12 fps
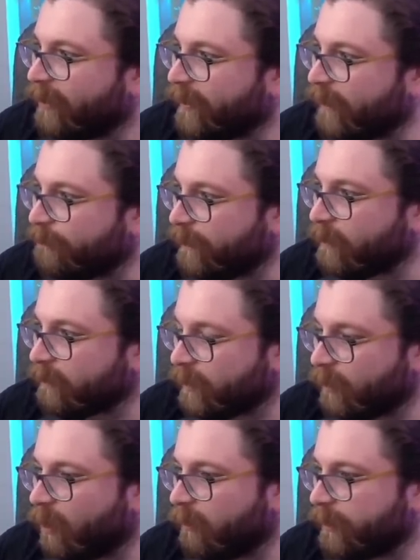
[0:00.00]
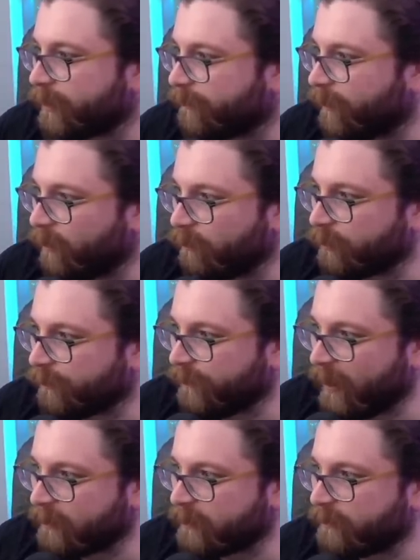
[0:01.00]
They fielded armies of hundreds of
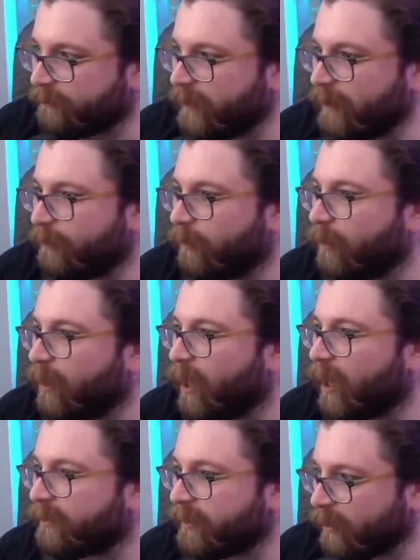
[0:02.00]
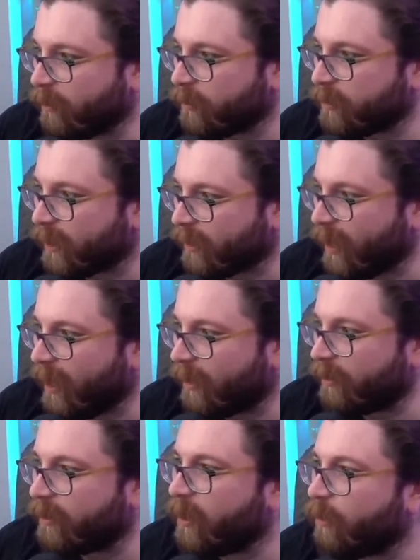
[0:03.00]
thousands of people.
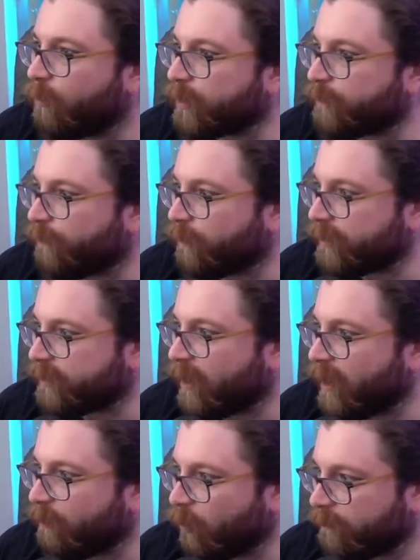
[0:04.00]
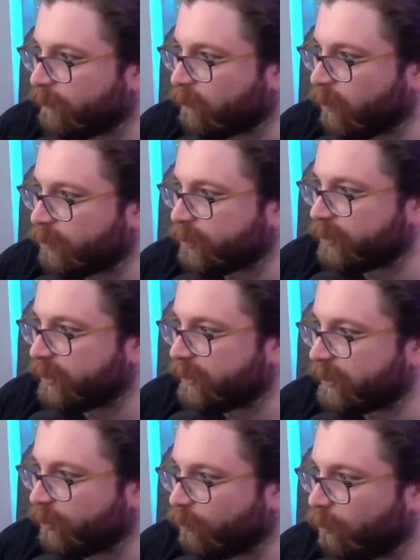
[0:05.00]
Tenochtitlan was, for a time, one of the largest
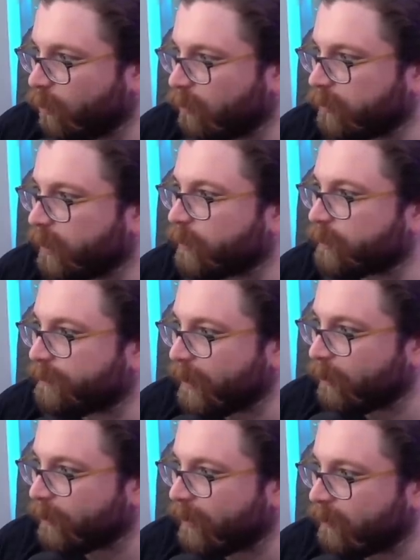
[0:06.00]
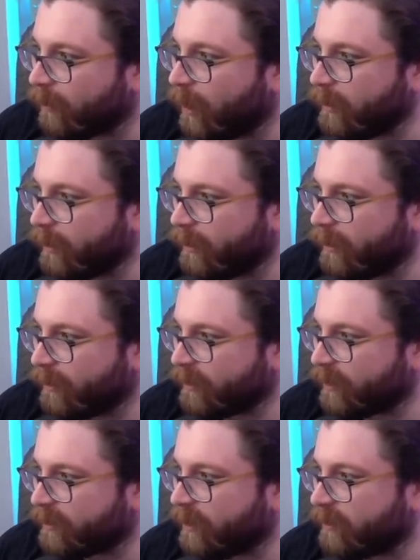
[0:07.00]
cities in the world. It was bigger than London in the
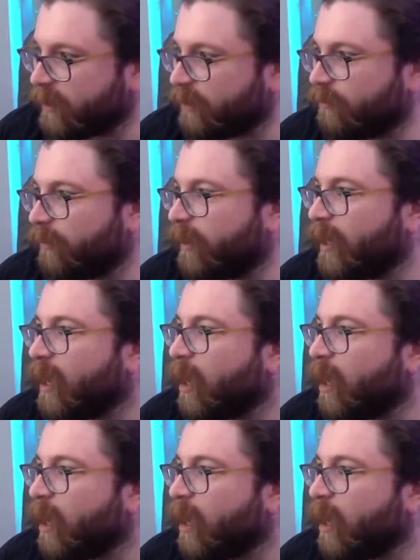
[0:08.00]
16th century.